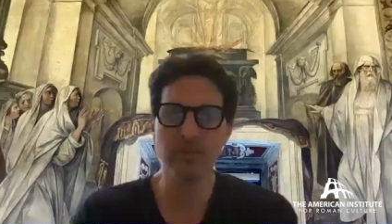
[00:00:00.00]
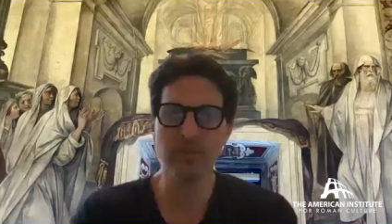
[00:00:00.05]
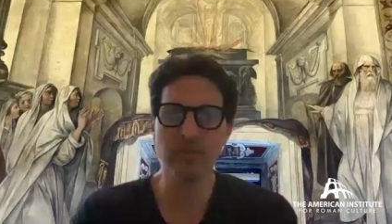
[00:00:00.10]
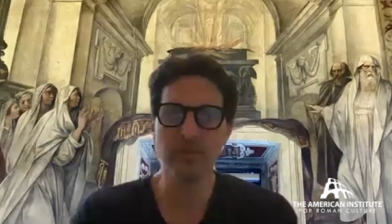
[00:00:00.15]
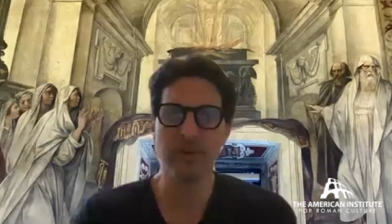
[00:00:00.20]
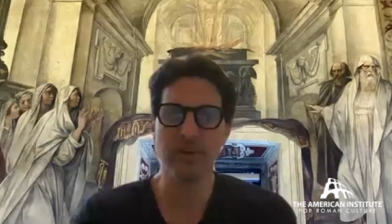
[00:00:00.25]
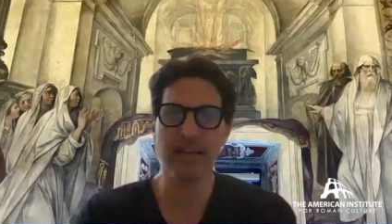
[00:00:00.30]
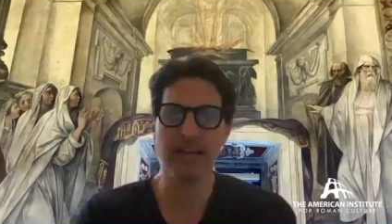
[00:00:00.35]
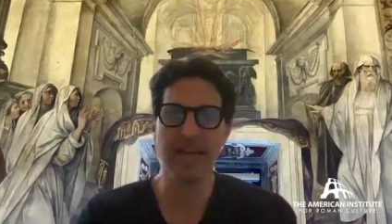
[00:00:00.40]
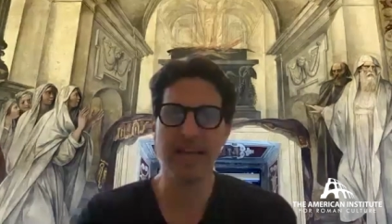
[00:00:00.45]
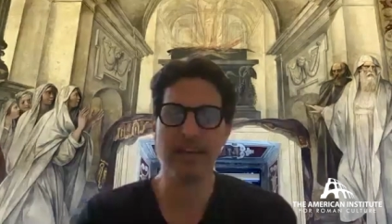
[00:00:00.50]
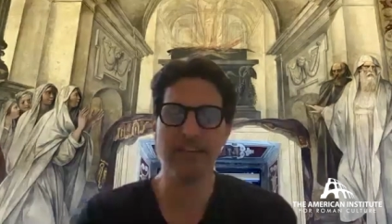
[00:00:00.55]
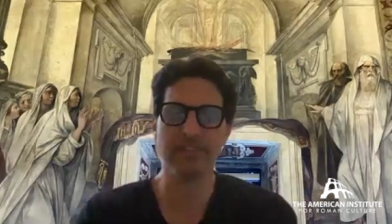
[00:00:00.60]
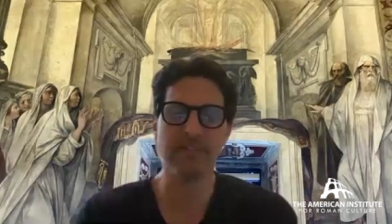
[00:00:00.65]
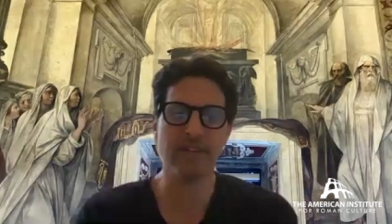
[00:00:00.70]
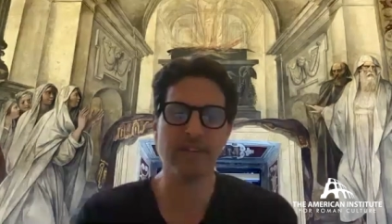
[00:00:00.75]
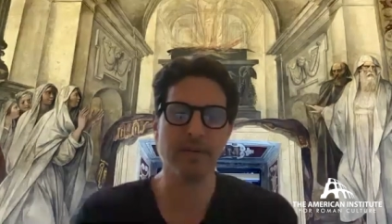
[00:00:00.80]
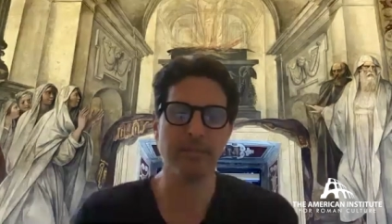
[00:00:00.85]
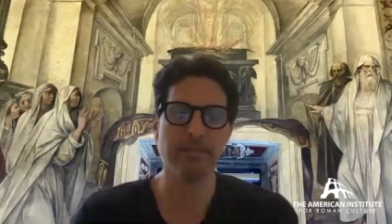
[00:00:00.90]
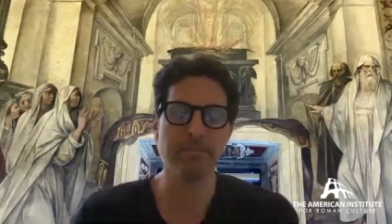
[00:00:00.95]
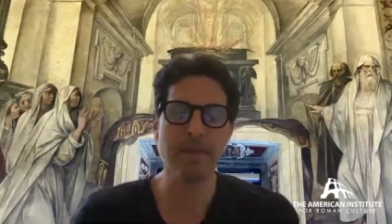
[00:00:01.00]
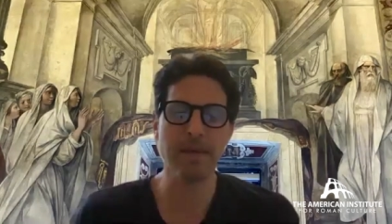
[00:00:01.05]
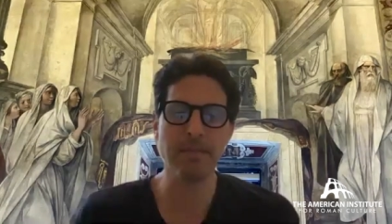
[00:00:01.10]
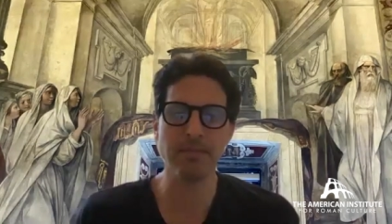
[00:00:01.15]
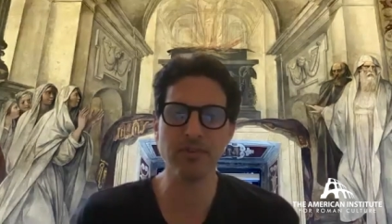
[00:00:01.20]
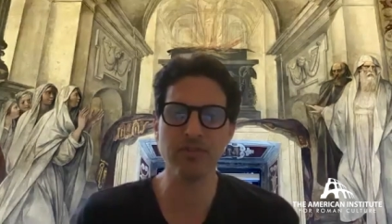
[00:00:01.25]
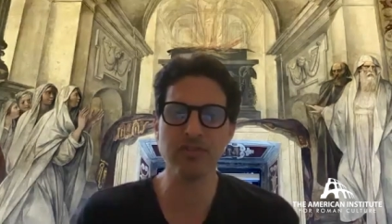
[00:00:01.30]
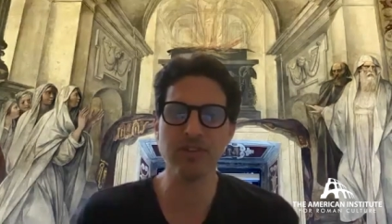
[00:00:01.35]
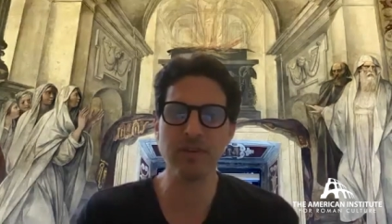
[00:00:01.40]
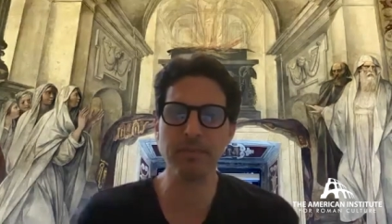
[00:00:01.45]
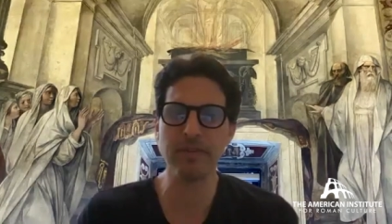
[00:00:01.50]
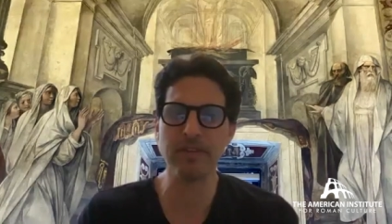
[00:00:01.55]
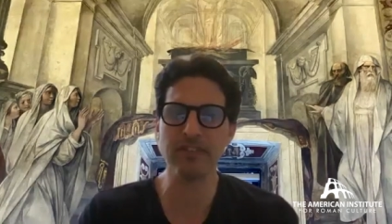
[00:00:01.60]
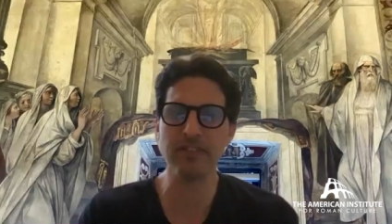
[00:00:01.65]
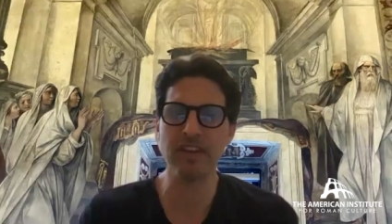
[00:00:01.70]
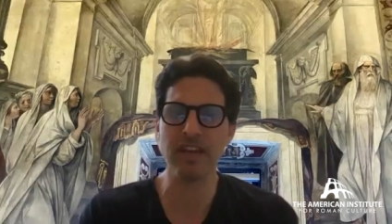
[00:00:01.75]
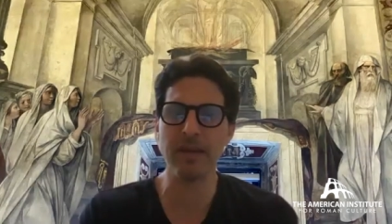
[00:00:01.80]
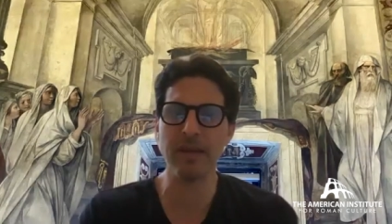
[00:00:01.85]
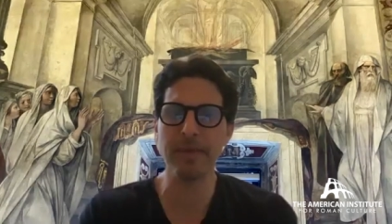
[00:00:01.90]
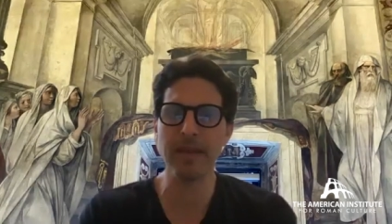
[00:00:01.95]
We have a membership that's
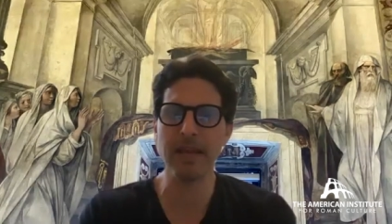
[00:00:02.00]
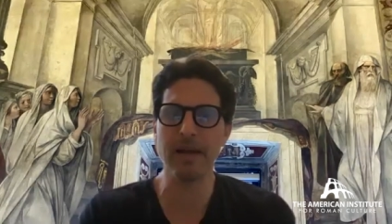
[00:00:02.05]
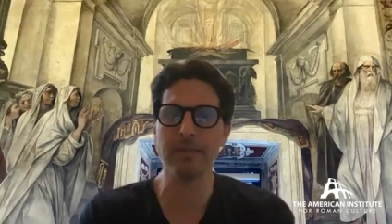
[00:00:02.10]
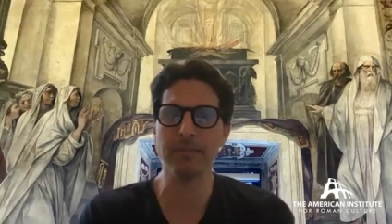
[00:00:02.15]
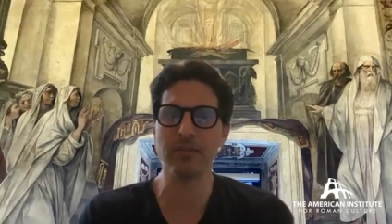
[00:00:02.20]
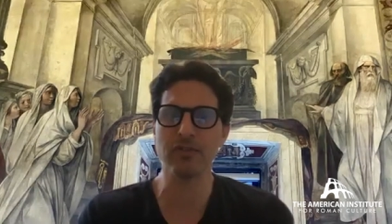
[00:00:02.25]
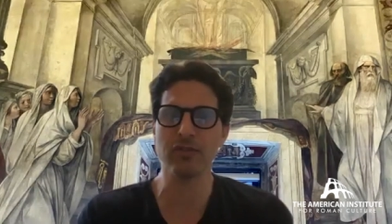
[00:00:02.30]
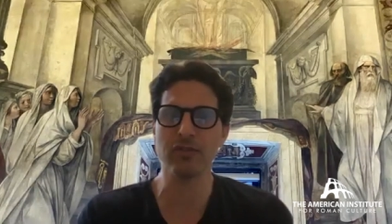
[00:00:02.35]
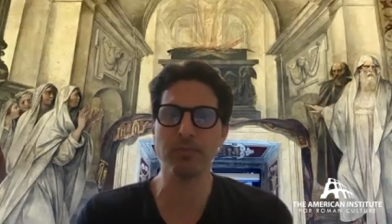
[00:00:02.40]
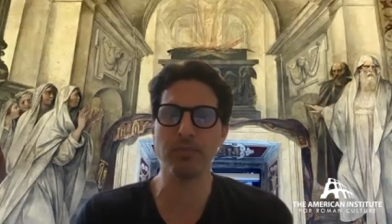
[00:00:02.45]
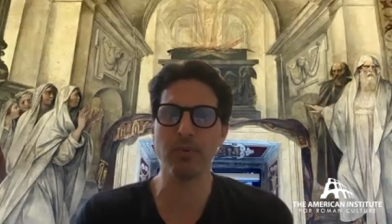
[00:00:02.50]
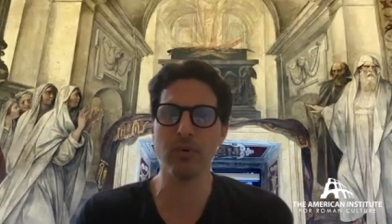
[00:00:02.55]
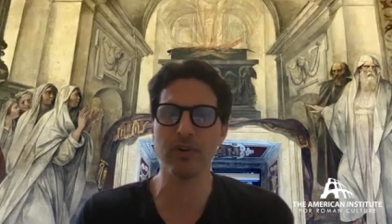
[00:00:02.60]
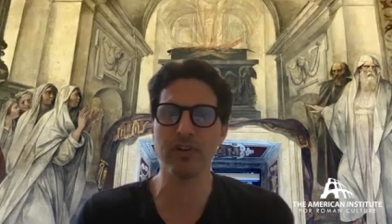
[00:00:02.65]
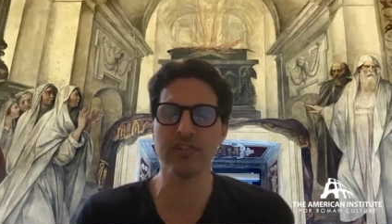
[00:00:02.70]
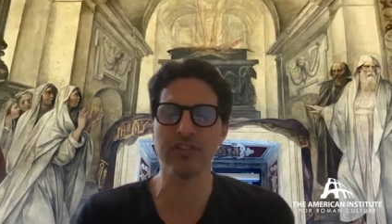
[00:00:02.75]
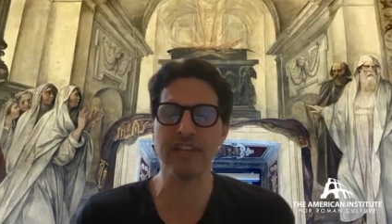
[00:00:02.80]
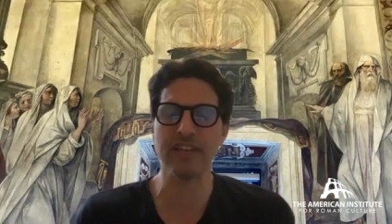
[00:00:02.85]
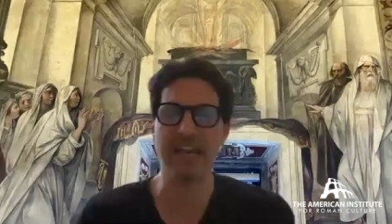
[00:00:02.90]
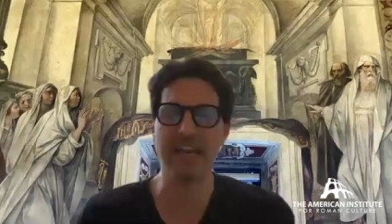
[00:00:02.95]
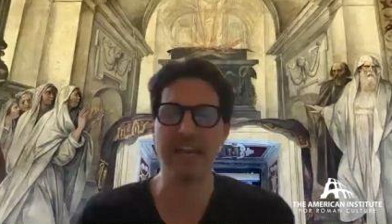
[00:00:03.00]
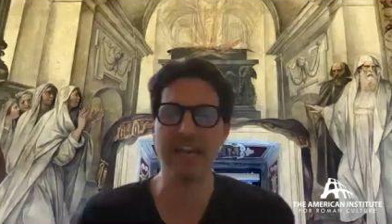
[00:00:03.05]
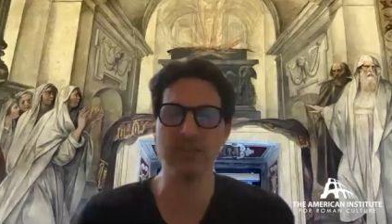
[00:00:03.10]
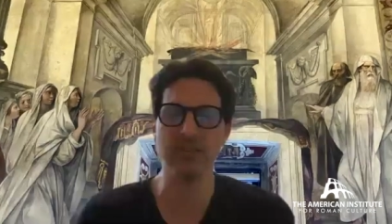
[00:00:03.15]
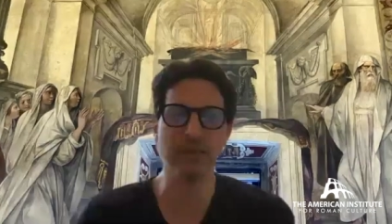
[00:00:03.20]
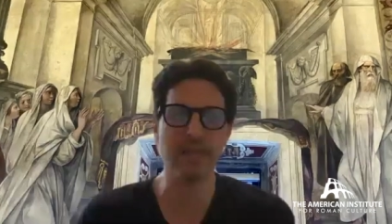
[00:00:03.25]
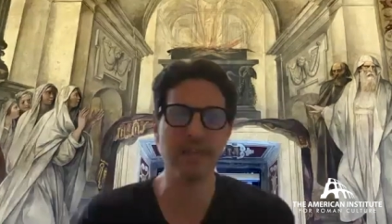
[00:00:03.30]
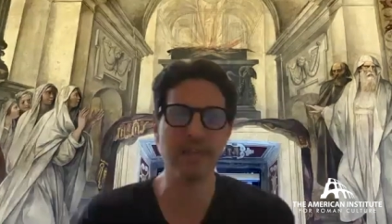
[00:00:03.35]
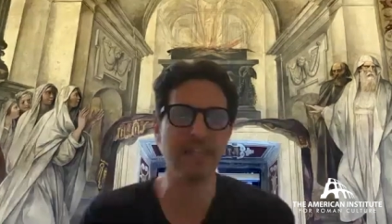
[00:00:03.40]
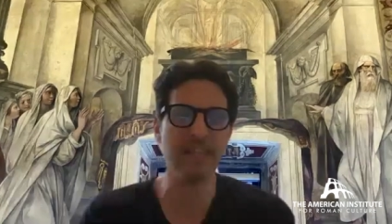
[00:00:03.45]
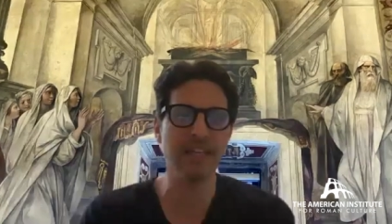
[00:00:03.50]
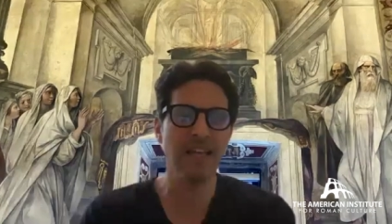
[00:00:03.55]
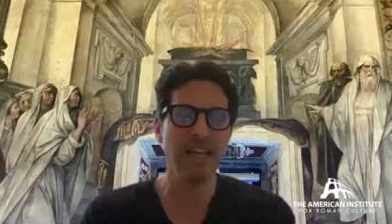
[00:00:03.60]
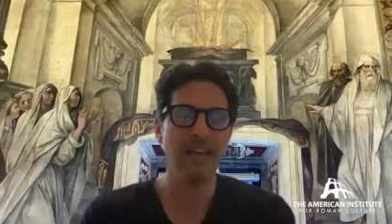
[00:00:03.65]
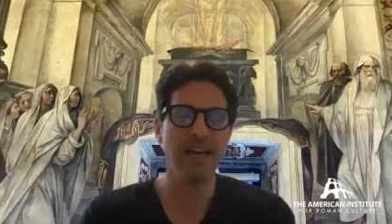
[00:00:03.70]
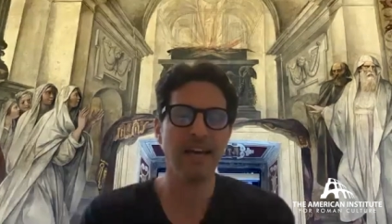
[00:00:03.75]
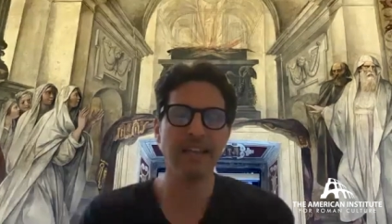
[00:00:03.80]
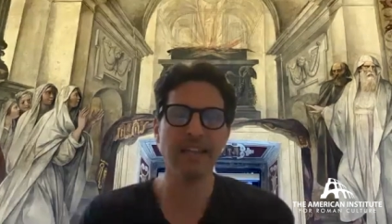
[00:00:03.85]
coming up to support us annually.